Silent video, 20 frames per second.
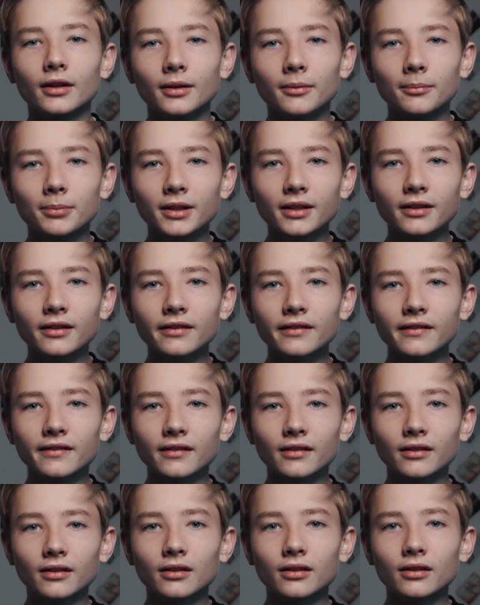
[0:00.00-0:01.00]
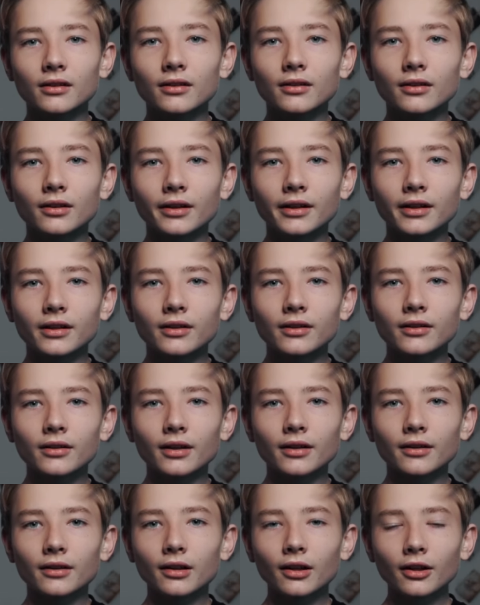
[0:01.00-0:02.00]
because in
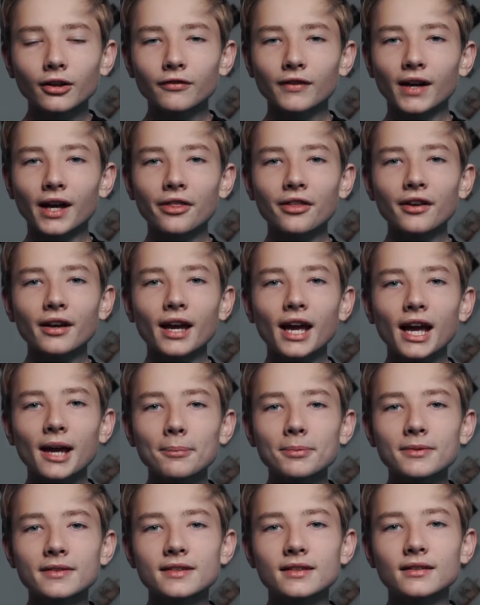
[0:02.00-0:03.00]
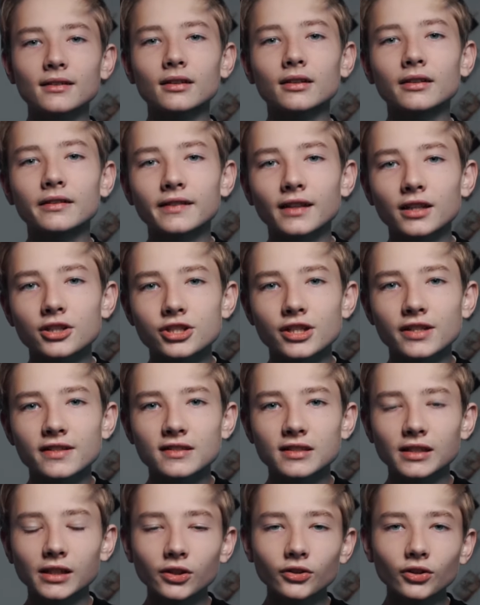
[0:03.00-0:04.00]
a lot of other apps, such as
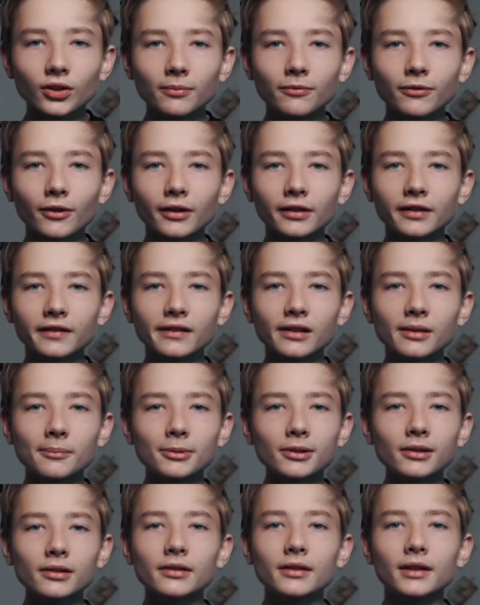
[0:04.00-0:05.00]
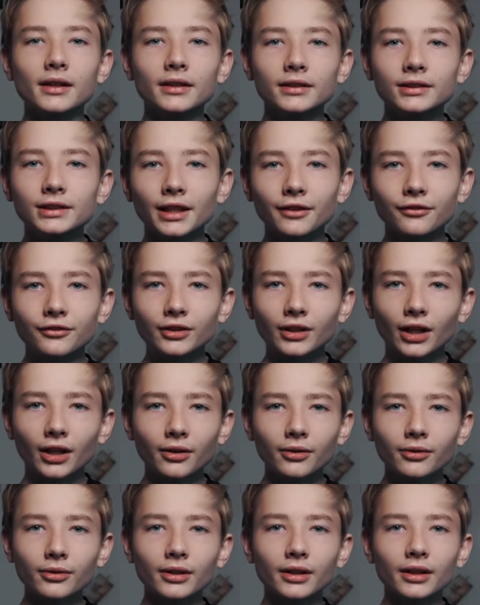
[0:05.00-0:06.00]
YouTube for example, you have to
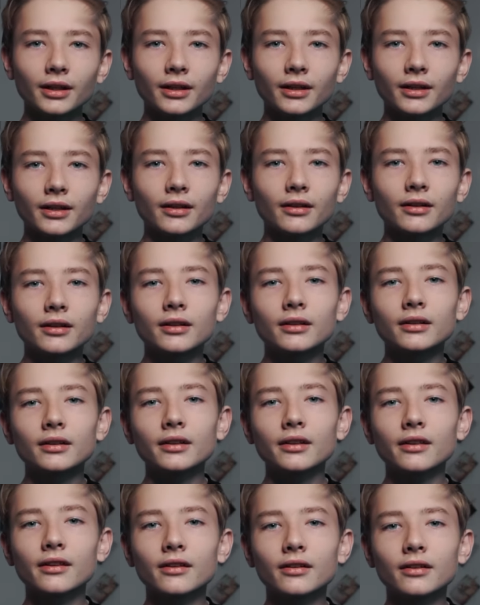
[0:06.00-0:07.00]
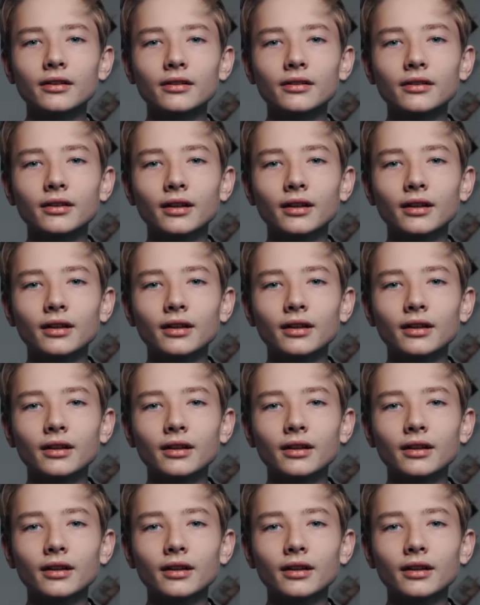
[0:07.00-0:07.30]
go in the